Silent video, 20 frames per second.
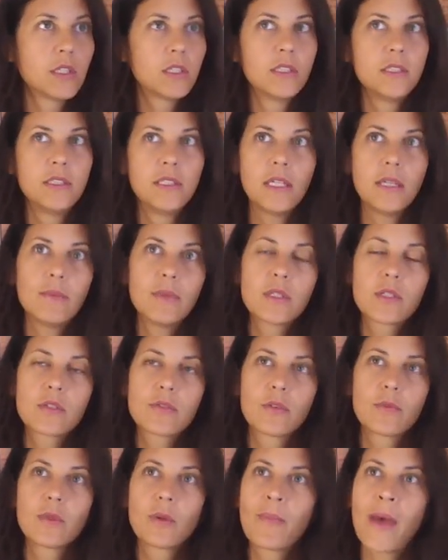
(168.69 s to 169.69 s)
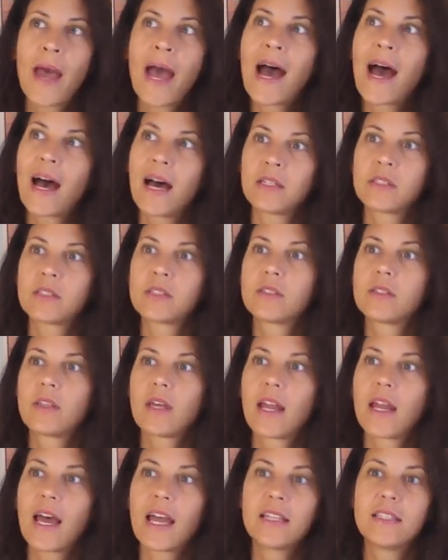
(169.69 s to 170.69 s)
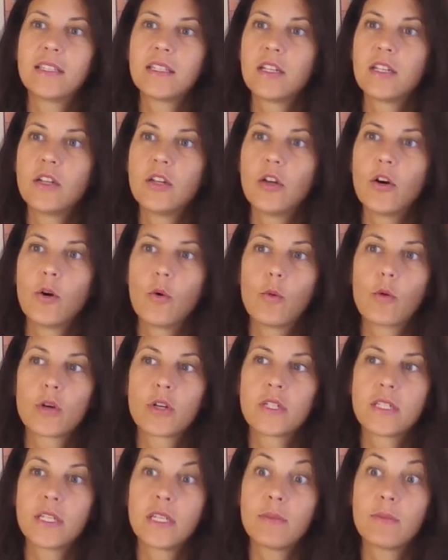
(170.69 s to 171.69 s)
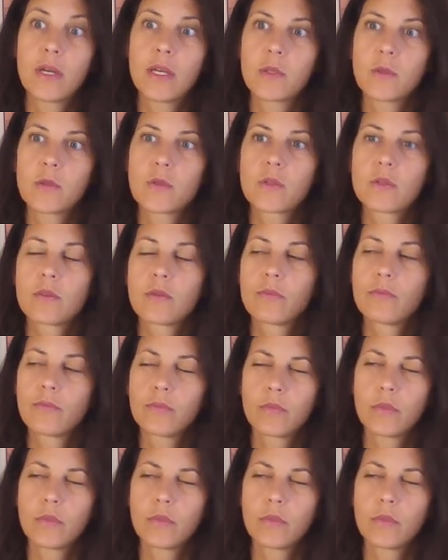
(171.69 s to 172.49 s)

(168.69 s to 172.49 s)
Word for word: the demons from the past that I didn't know were demons.